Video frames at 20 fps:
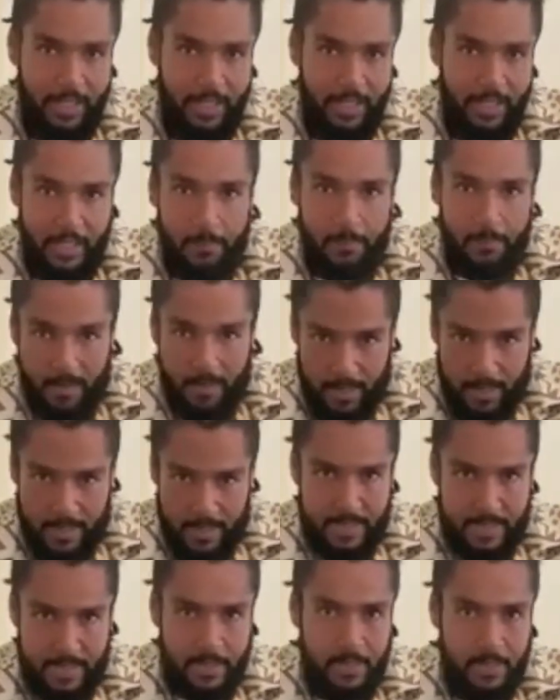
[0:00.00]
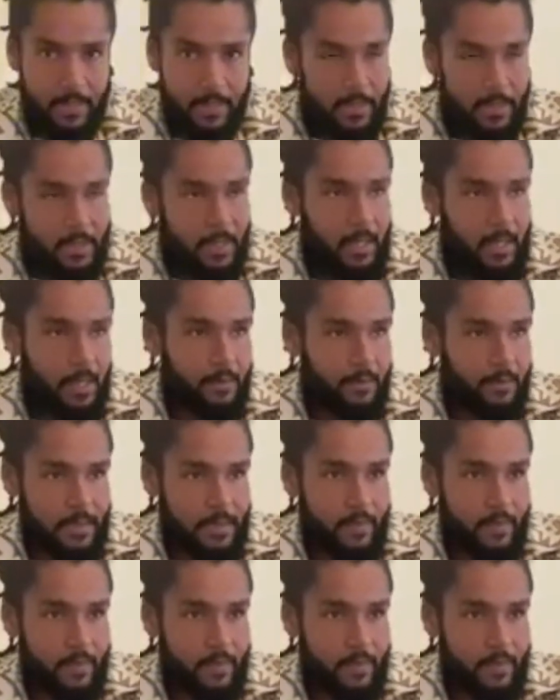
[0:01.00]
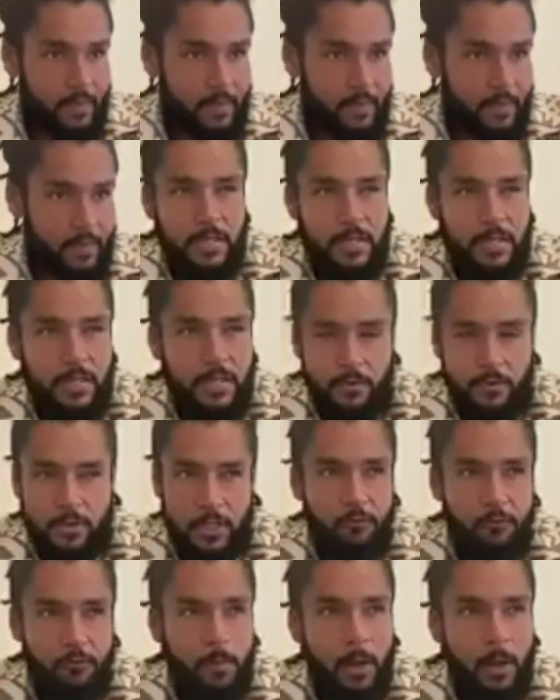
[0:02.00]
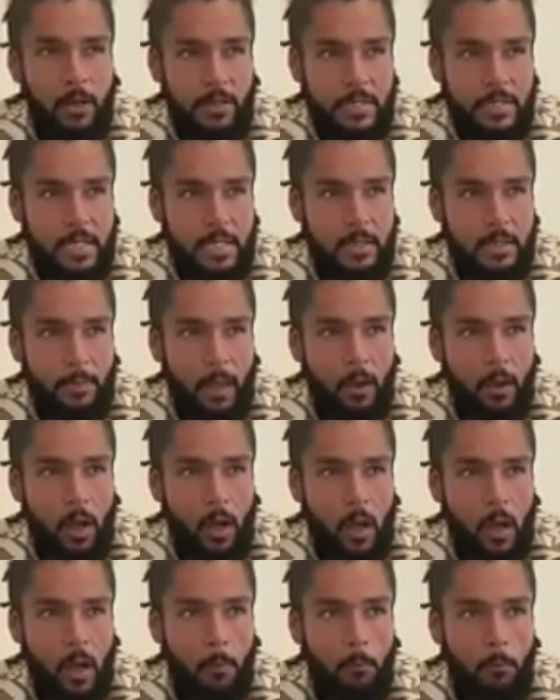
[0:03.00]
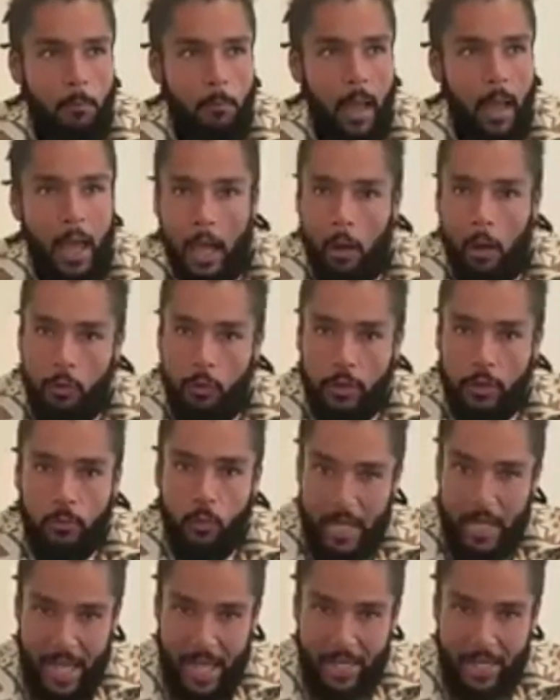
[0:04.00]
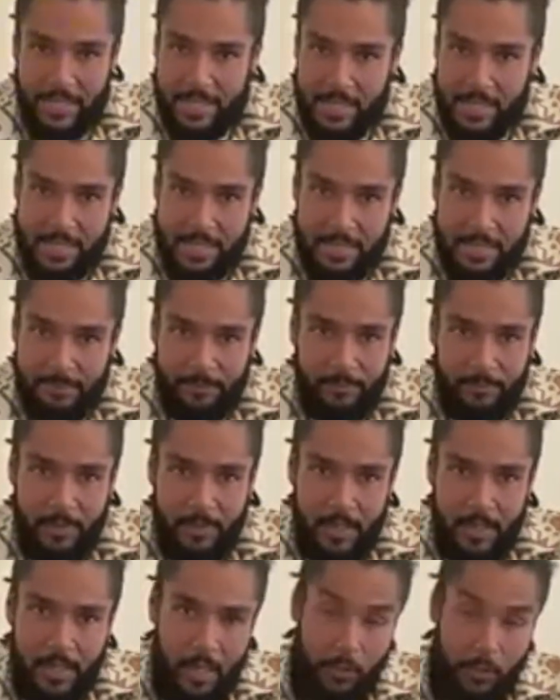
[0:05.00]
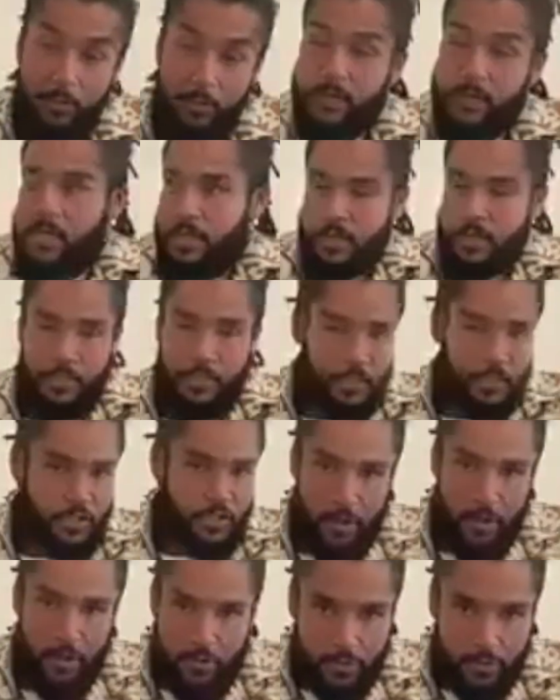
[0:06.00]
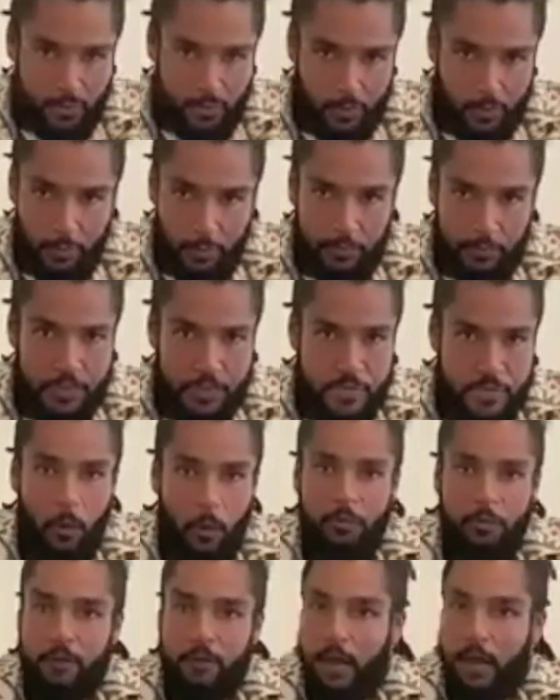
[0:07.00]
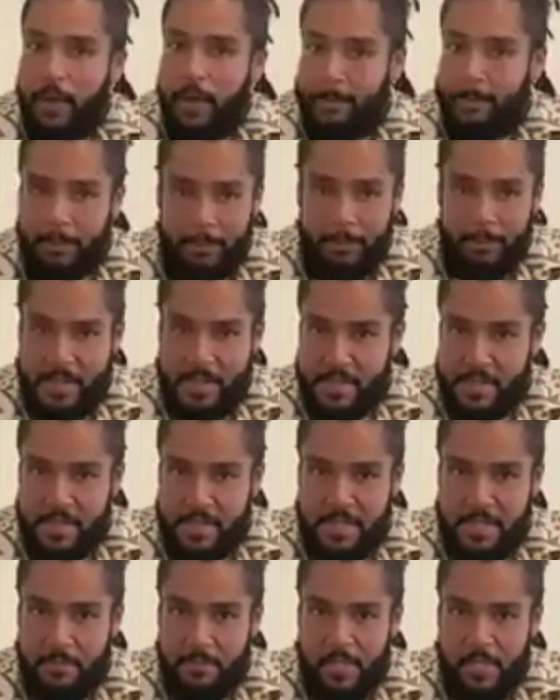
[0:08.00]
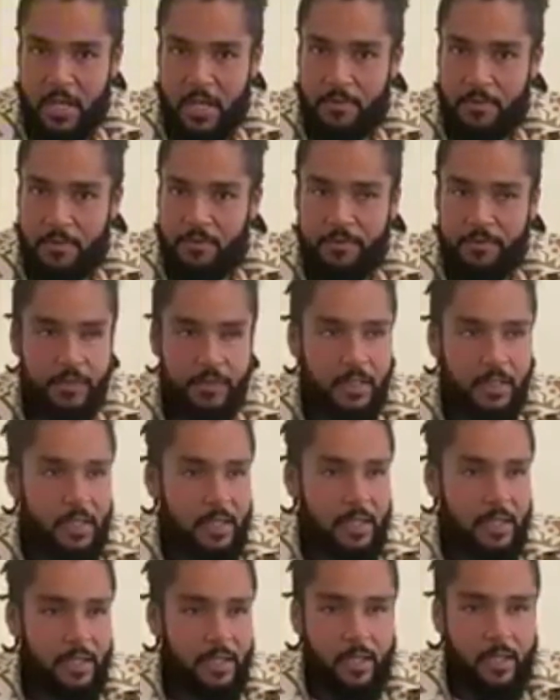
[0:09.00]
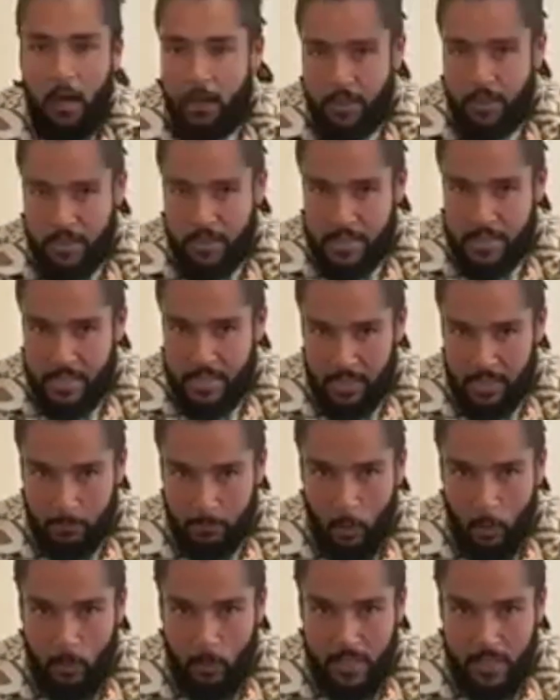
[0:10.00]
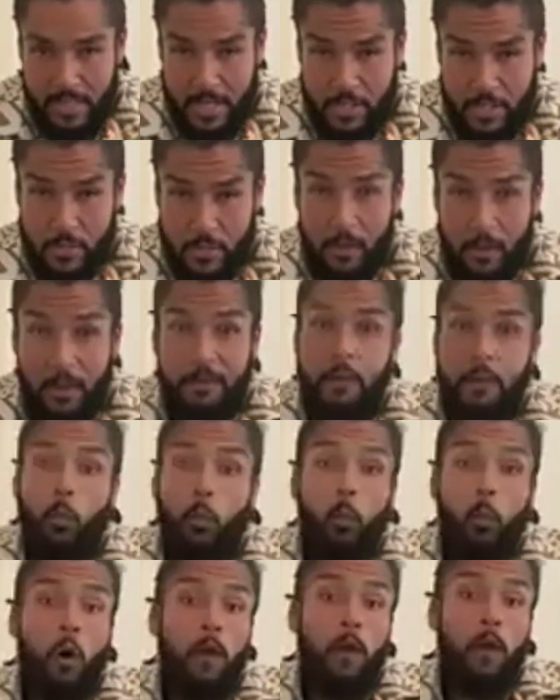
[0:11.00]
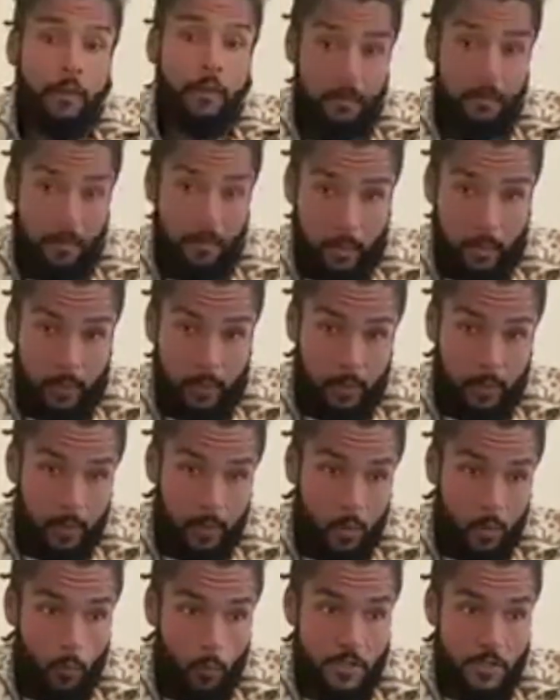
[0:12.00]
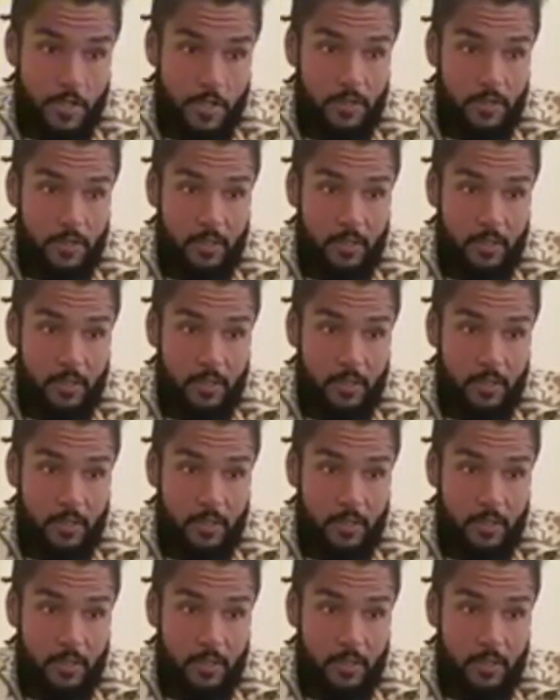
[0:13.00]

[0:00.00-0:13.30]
things of that nature. And also, you said there was another part you said about how can we access it? And obviously, you can just go on to Spotify, listen to some type of guided singing bowl meditation. But I think one thing, which I